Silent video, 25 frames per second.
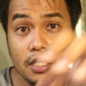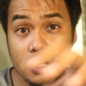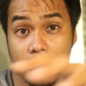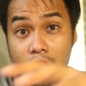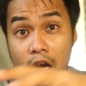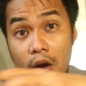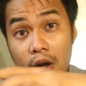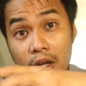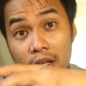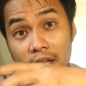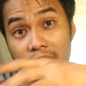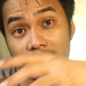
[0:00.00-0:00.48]

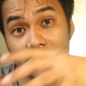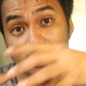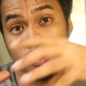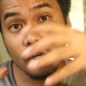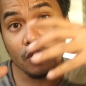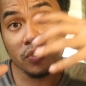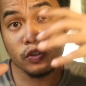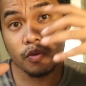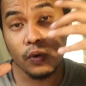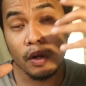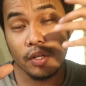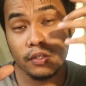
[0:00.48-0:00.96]
Now, I like
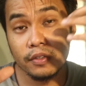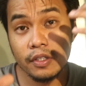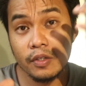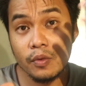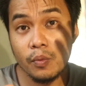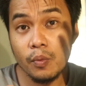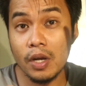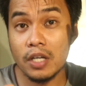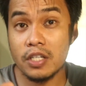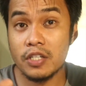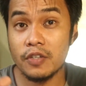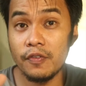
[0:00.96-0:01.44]
those
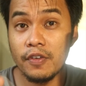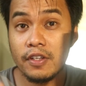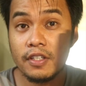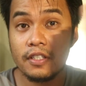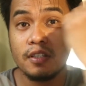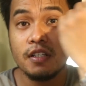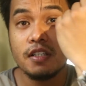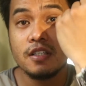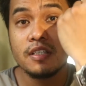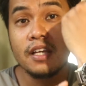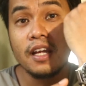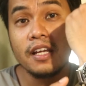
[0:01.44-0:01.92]
rounded watch face
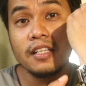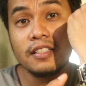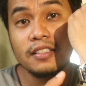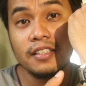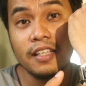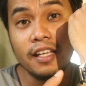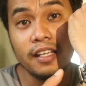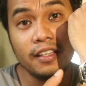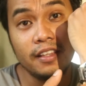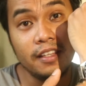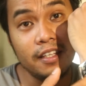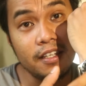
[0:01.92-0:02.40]
designs
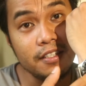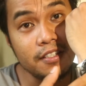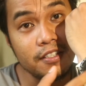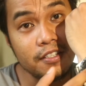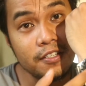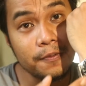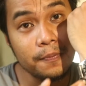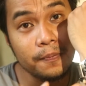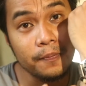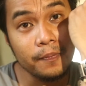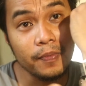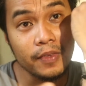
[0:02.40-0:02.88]
like
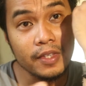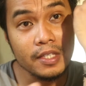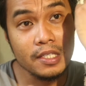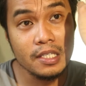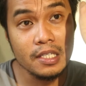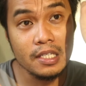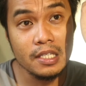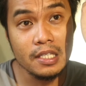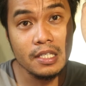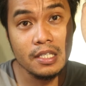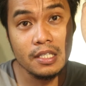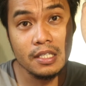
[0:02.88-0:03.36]
this,
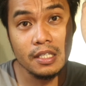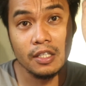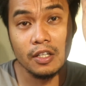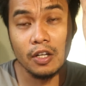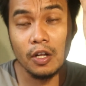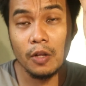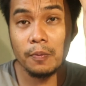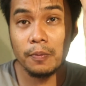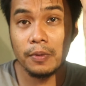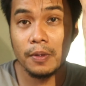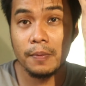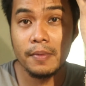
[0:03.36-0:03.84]
since it
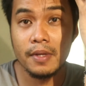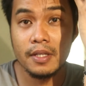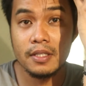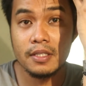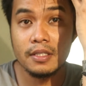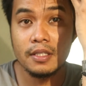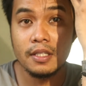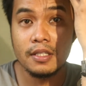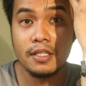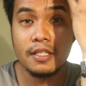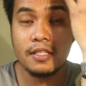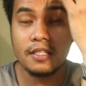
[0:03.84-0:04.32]

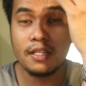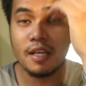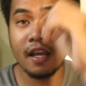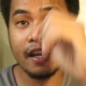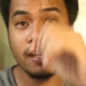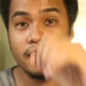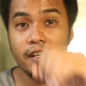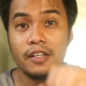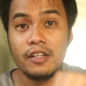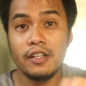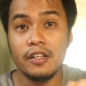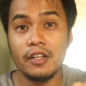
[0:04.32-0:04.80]
complements the
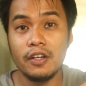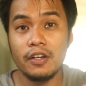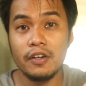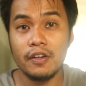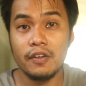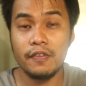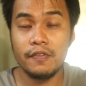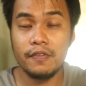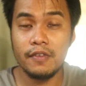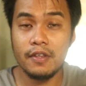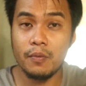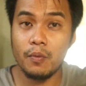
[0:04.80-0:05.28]
design
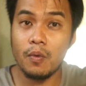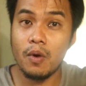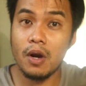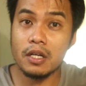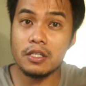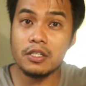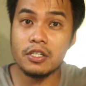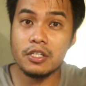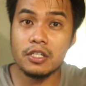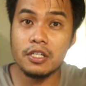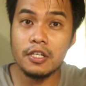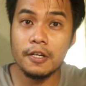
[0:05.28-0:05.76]
of the
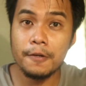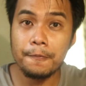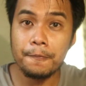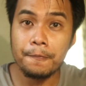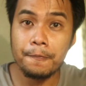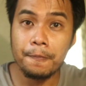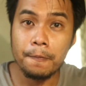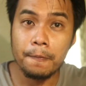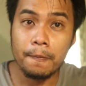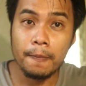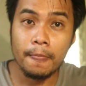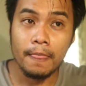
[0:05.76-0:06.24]
watch,
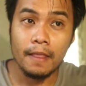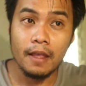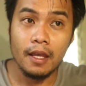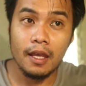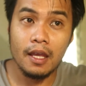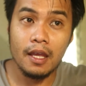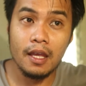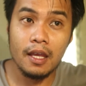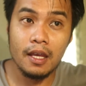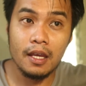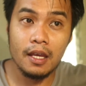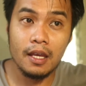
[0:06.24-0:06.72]

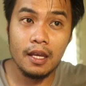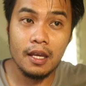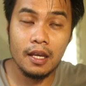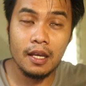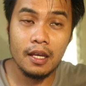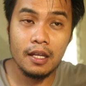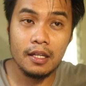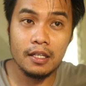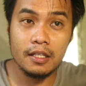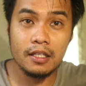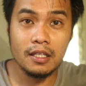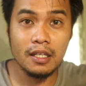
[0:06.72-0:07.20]

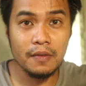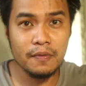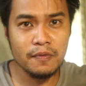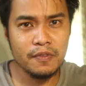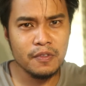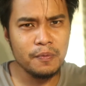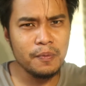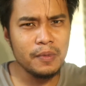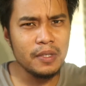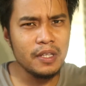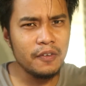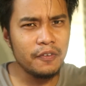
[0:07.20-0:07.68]
and it
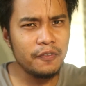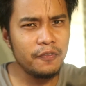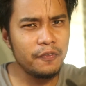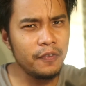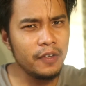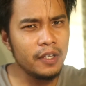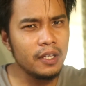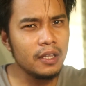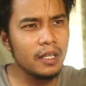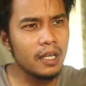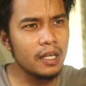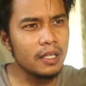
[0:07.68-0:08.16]
gives me the
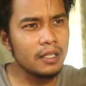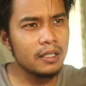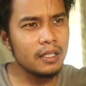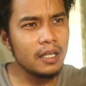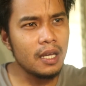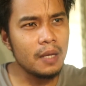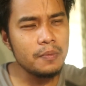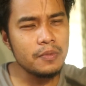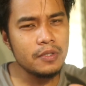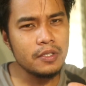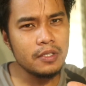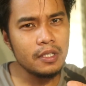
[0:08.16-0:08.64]
feel like
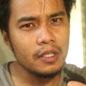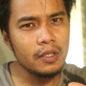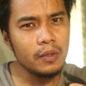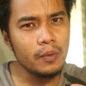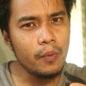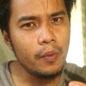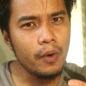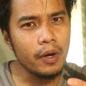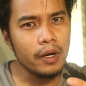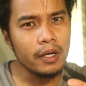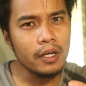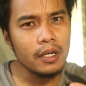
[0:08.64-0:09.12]
I'm still
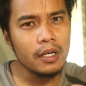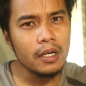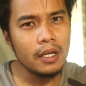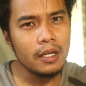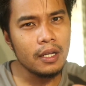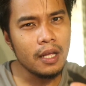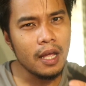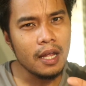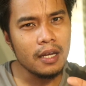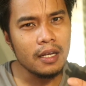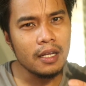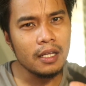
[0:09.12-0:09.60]
wearing
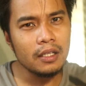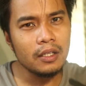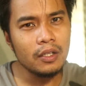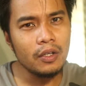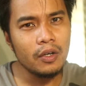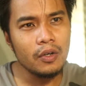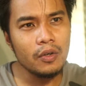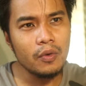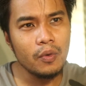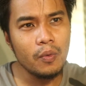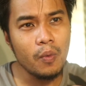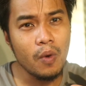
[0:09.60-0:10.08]
an
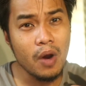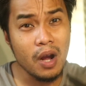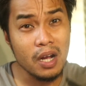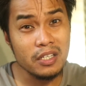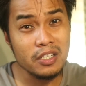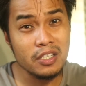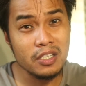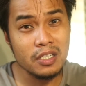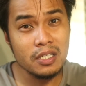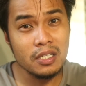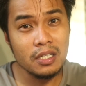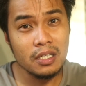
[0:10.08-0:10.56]
analog
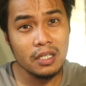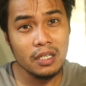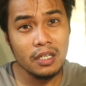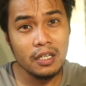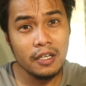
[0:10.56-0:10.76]
watch,